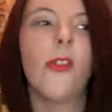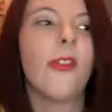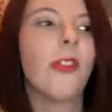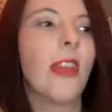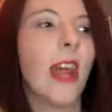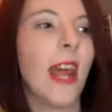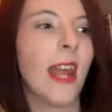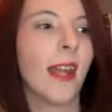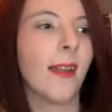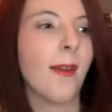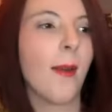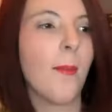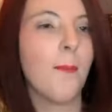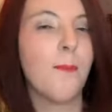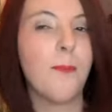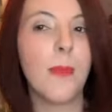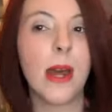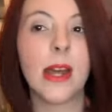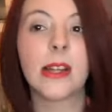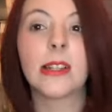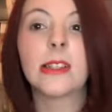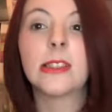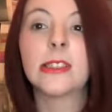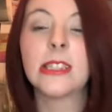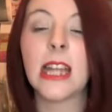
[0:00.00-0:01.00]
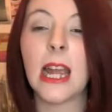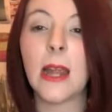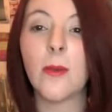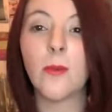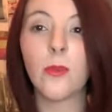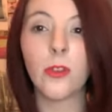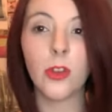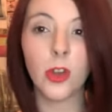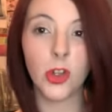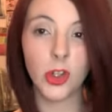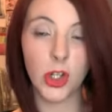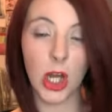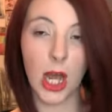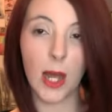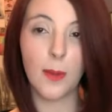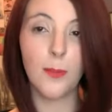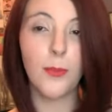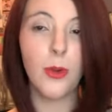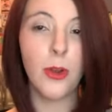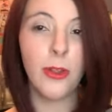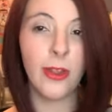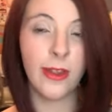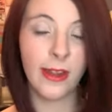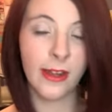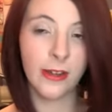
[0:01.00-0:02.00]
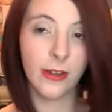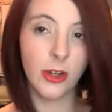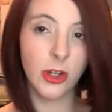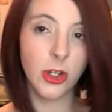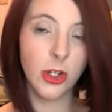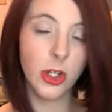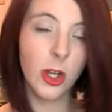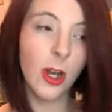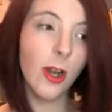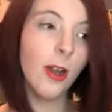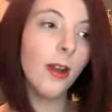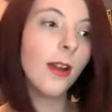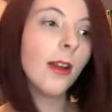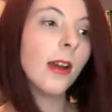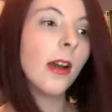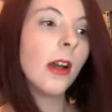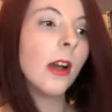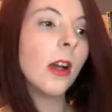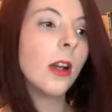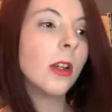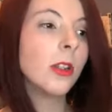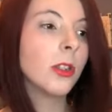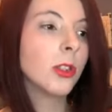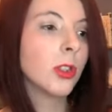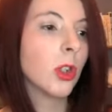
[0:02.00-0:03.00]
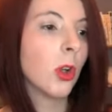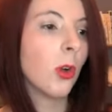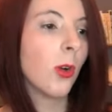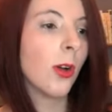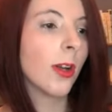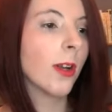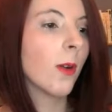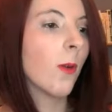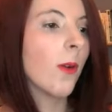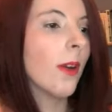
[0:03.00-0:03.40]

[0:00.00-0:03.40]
thing mixed in with the shampoo and the conditioner. So